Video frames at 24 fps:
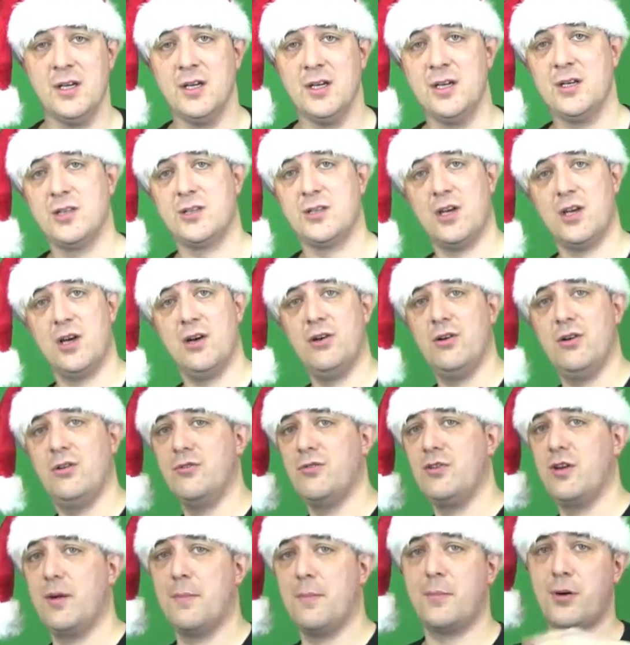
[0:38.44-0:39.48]

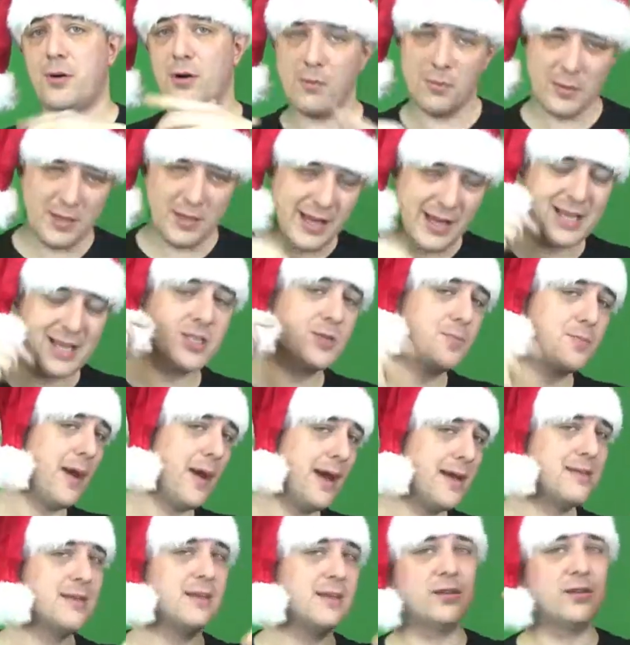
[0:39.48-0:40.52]
So you're probably
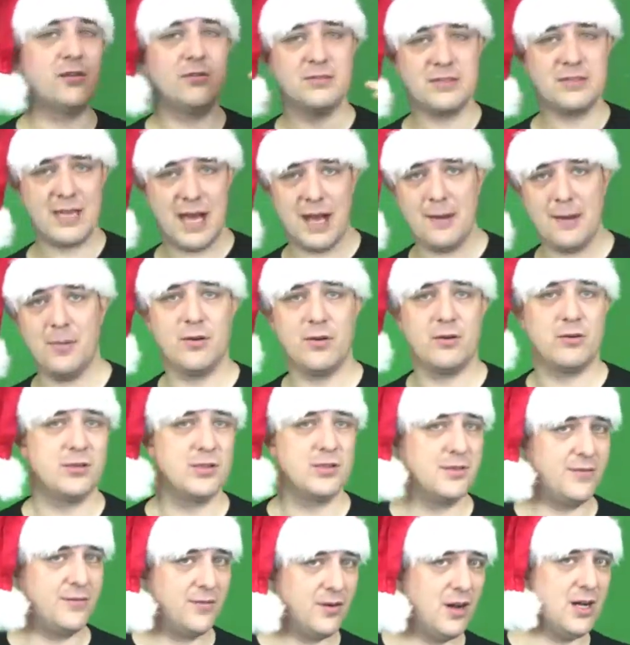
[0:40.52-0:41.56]
expecting a new tablet or a
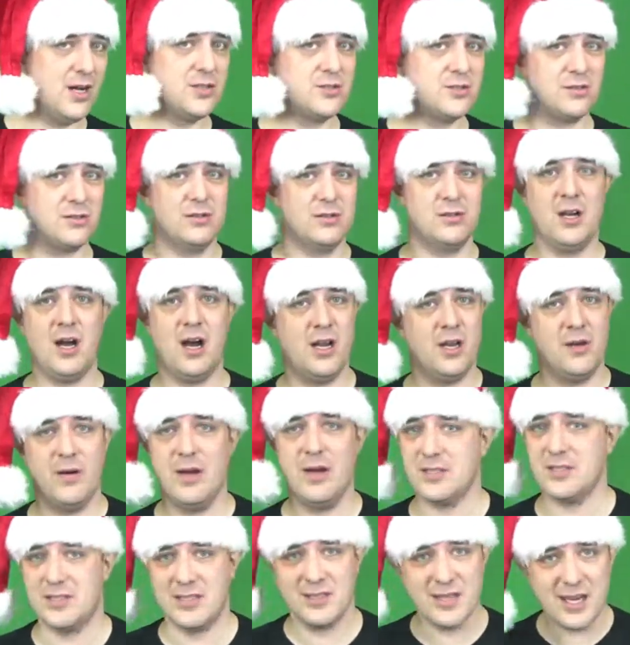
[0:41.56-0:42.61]
device or an
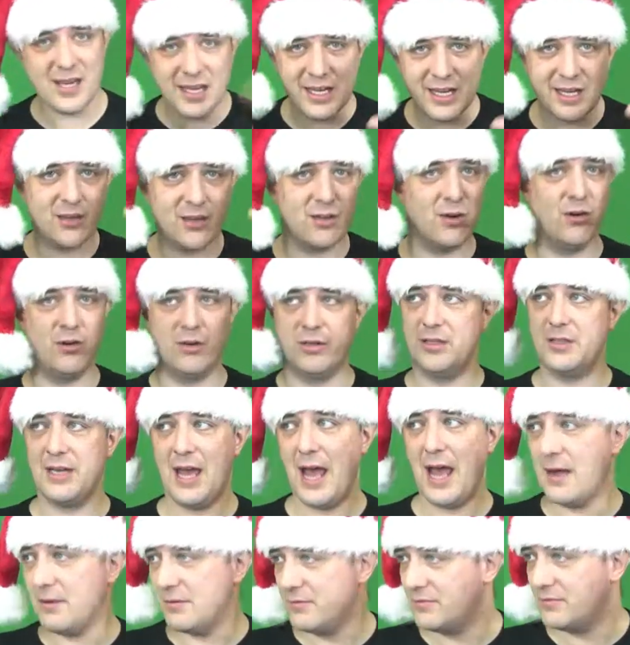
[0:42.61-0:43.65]
iOS thing or an
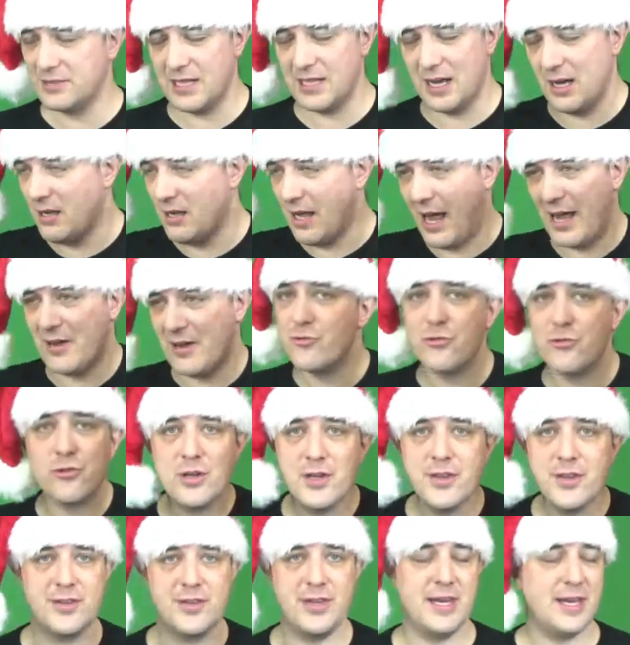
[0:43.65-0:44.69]

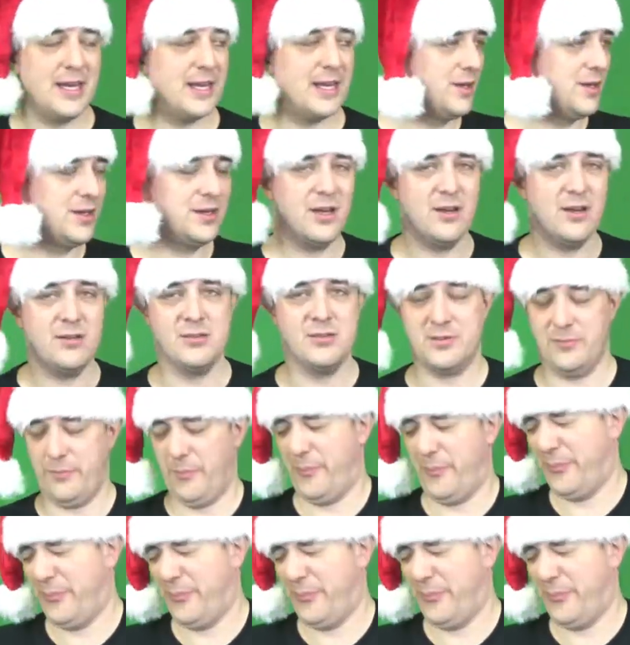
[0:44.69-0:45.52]
Android thing, Windows